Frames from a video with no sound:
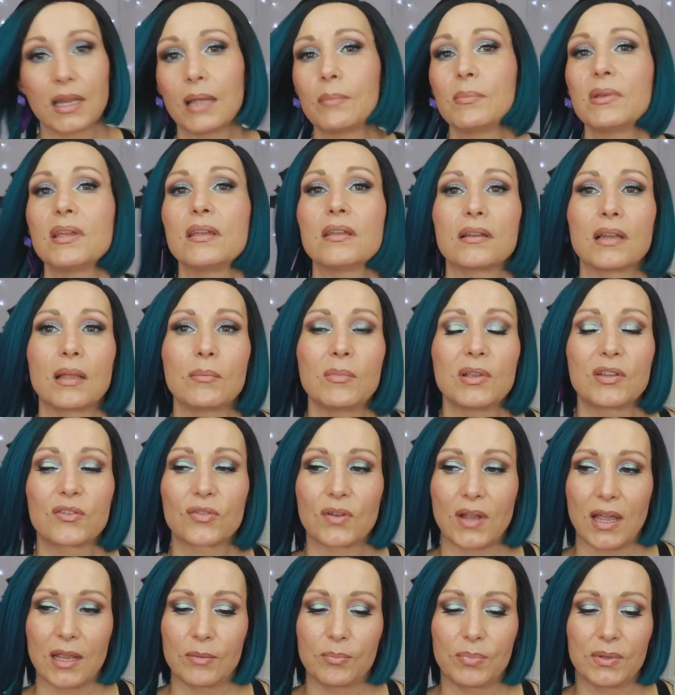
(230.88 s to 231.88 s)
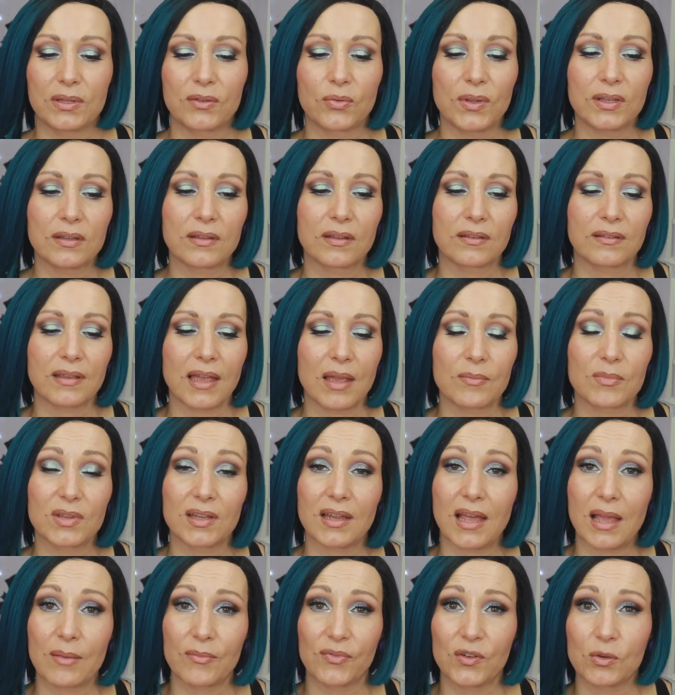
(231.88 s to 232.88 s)
Let me let me try it. Between the time
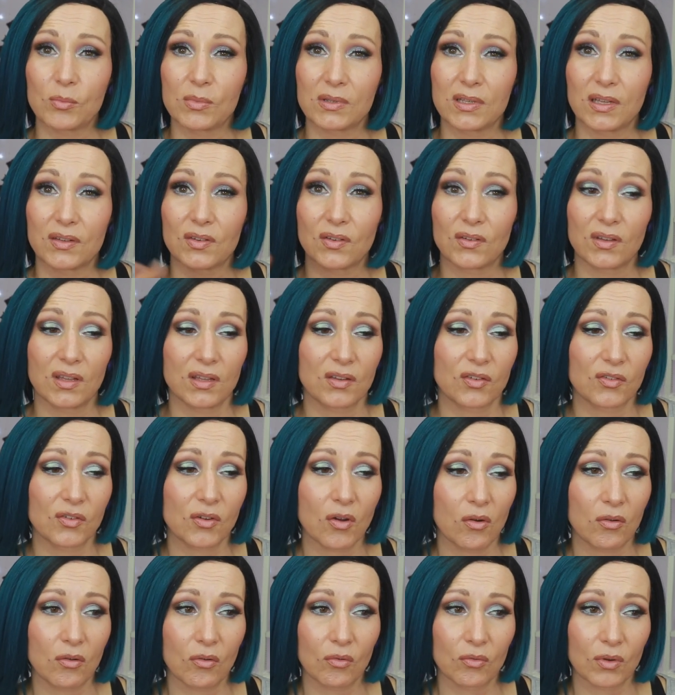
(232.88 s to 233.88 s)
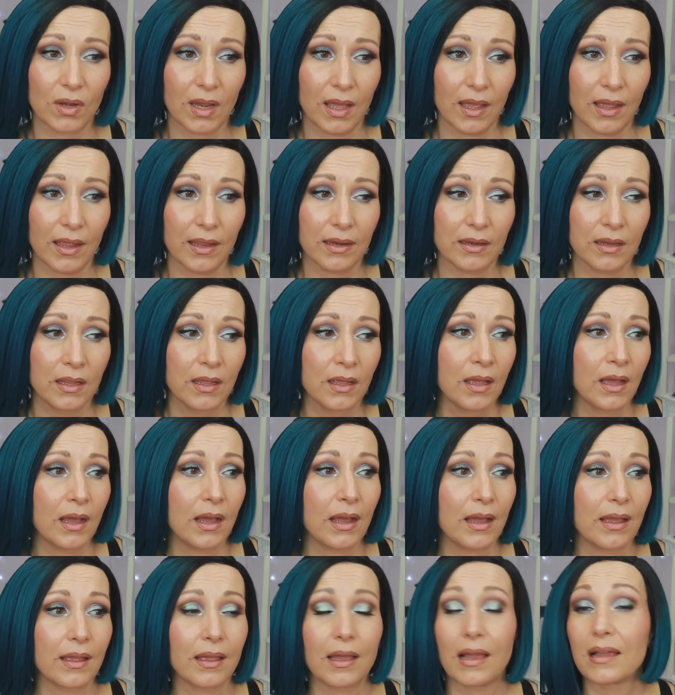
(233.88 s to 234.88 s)
that I'm filming this and this is going online,
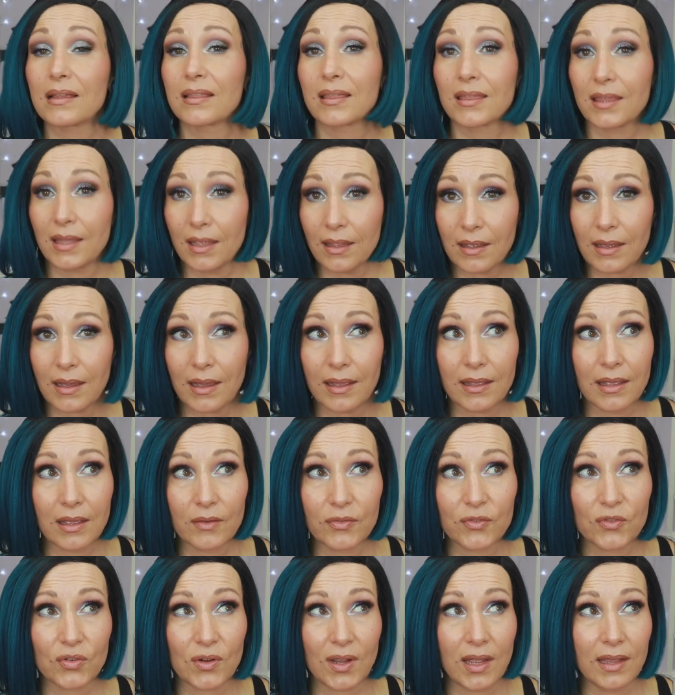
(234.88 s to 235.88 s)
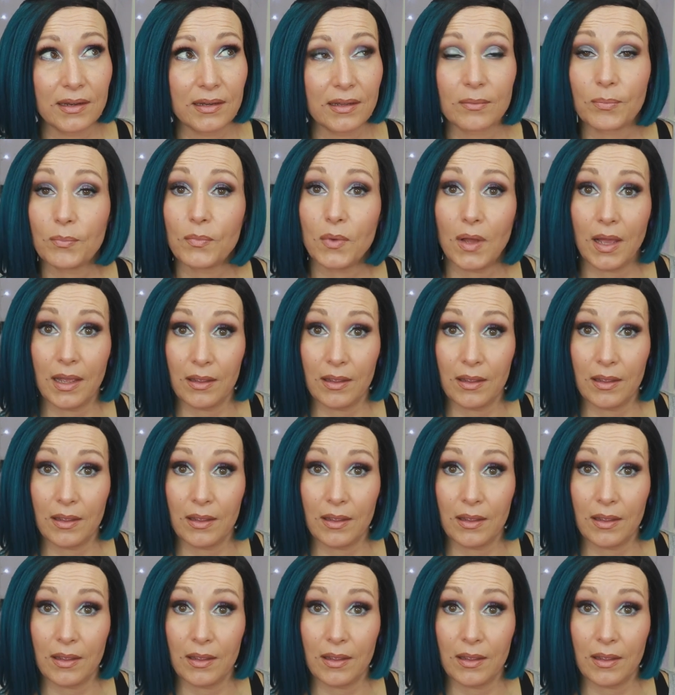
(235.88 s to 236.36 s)
I, I think I have tried it.